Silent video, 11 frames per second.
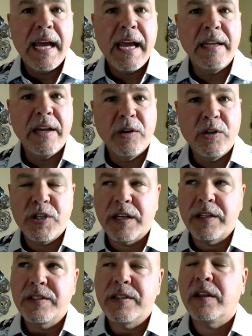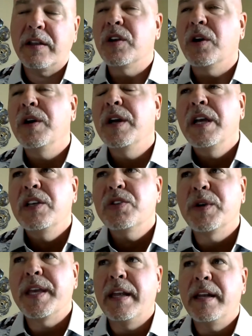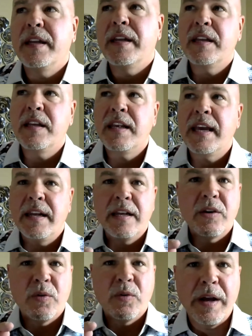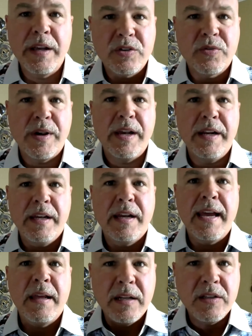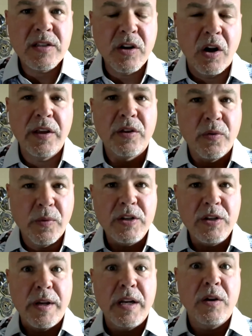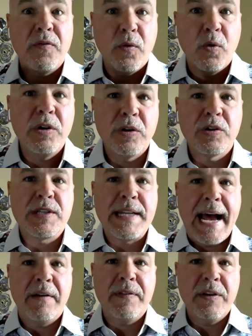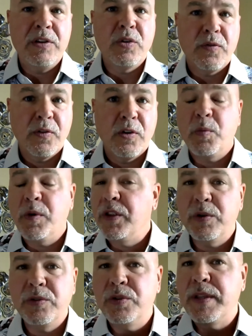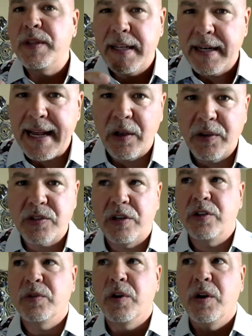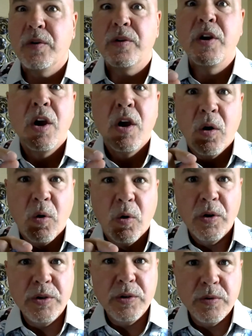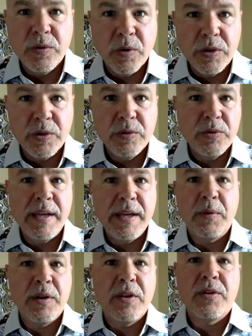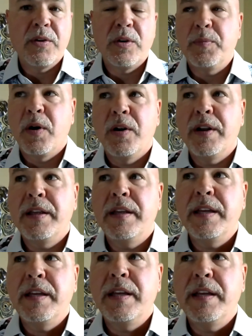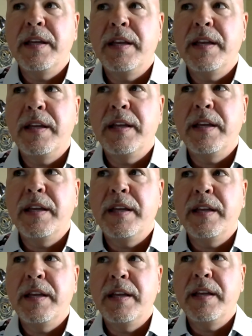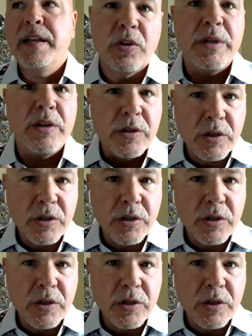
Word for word: That's and correct. checklist So so again, getting the right training and installing the right training for your staff in your firm, whether you do that in house on your own or you or you do that with a third party, is vital. But just make sure they're